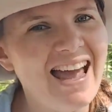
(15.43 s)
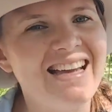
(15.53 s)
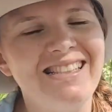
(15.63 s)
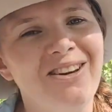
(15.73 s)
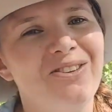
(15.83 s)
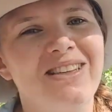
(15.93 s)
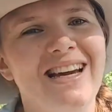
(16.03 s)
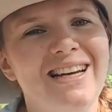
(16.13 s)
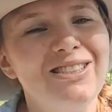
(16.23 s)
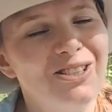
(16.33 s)
and
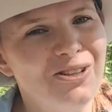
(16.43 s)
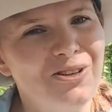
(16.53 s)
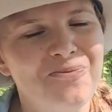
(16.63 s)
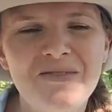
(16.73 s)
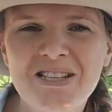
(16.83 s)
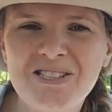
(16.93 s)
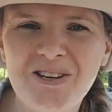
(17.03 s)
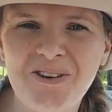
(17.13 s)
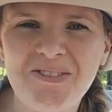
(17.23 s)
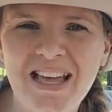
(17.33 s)
healthier too.
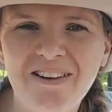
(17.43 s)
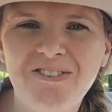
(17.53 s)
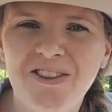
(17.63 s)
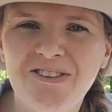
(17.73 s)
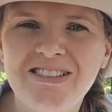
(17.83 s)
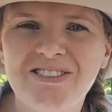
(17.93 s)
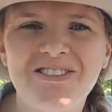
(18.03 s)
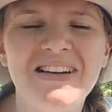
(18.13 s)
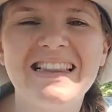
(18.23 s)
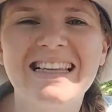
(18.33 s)
So without further
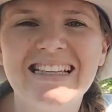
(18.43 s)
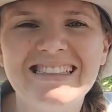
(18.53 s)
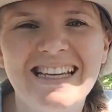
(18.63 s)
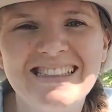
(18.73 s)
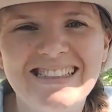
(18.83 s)
ado, let's get